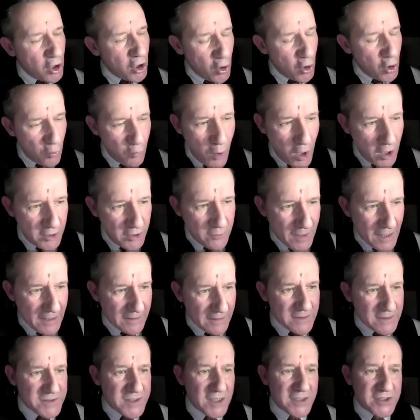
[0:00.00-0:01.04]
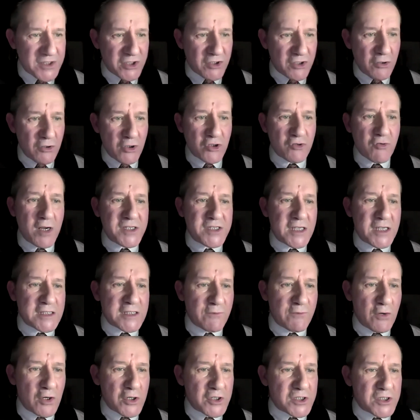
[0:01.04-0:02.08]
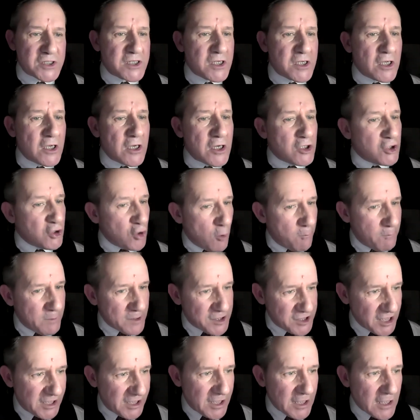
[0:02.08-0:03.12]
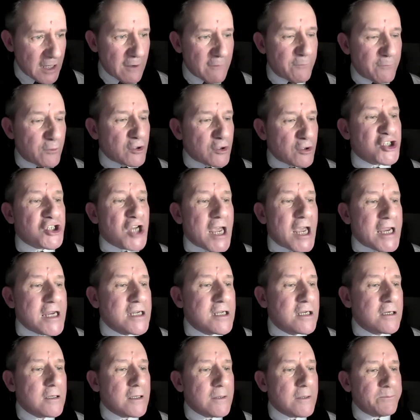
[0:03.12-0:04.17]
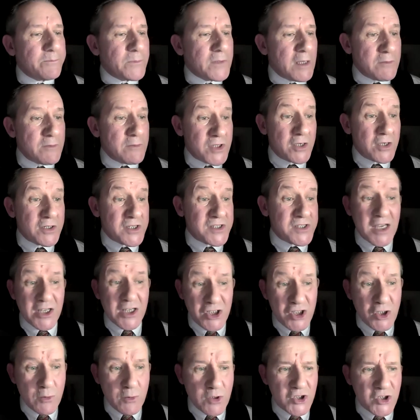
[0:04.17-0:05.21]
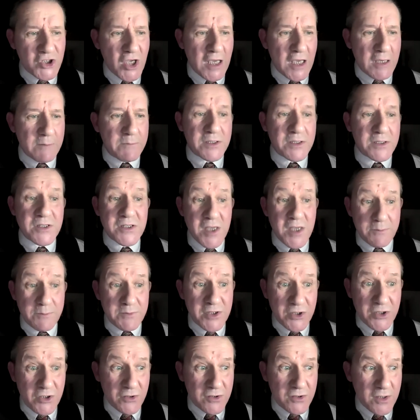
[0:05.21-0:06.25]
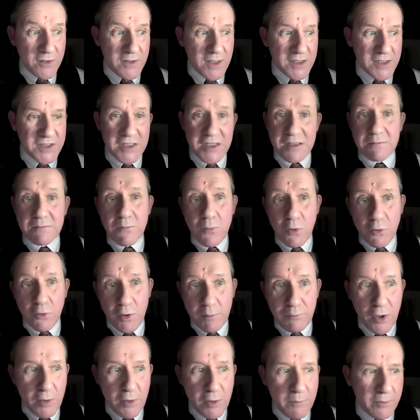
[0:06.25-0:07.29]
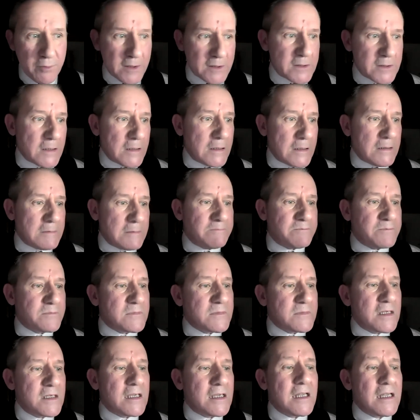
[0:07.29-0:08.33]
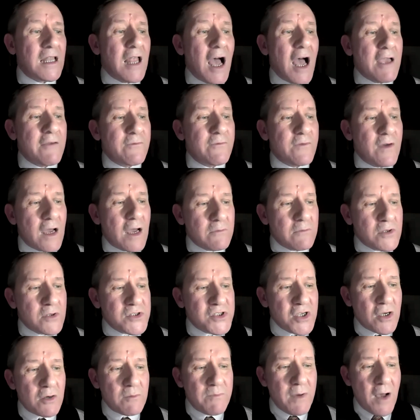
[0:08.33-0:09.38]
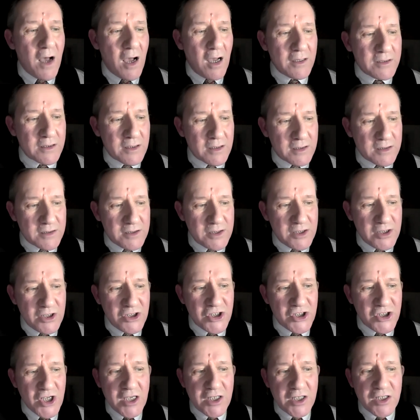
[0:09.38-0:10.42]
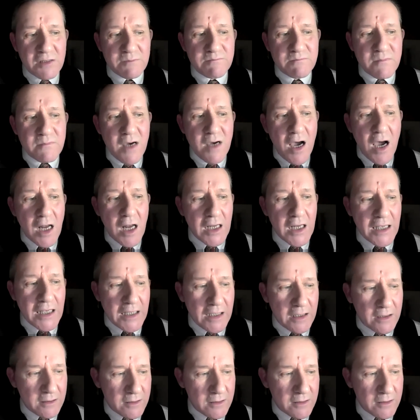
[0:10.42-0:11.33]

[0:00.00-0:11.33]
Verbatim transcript: Who were you then? said Scrooge, raising his voice. You're particular for a shade. He was going to say to a shade, but substituted this as more appropriate. In life, I was your partner, Jacob Marley.